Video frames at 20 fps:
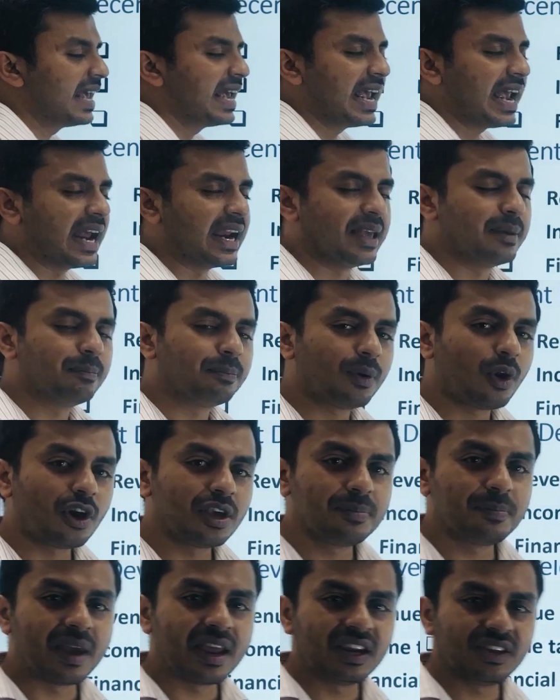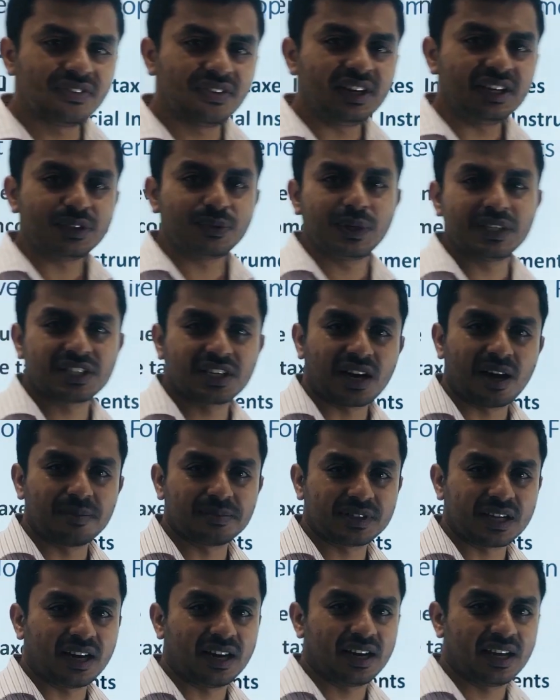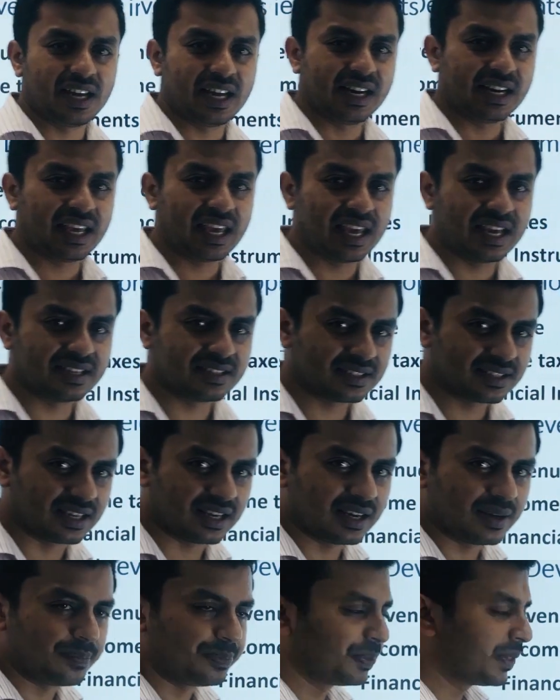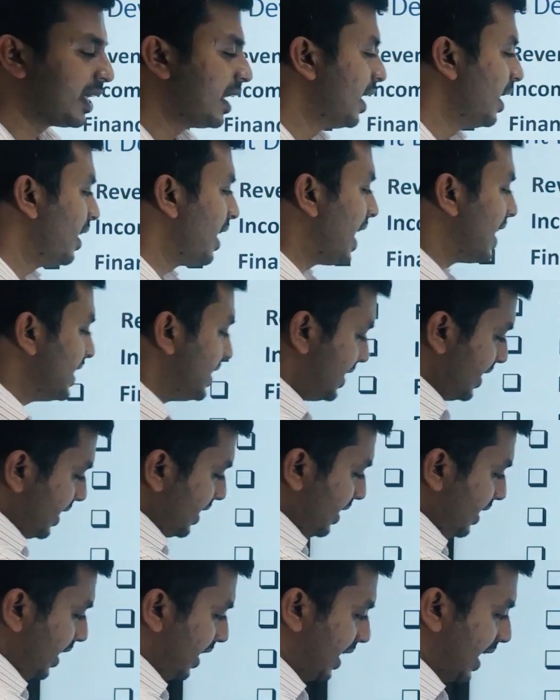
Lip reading: And employee benefits, which comes under LKS 19.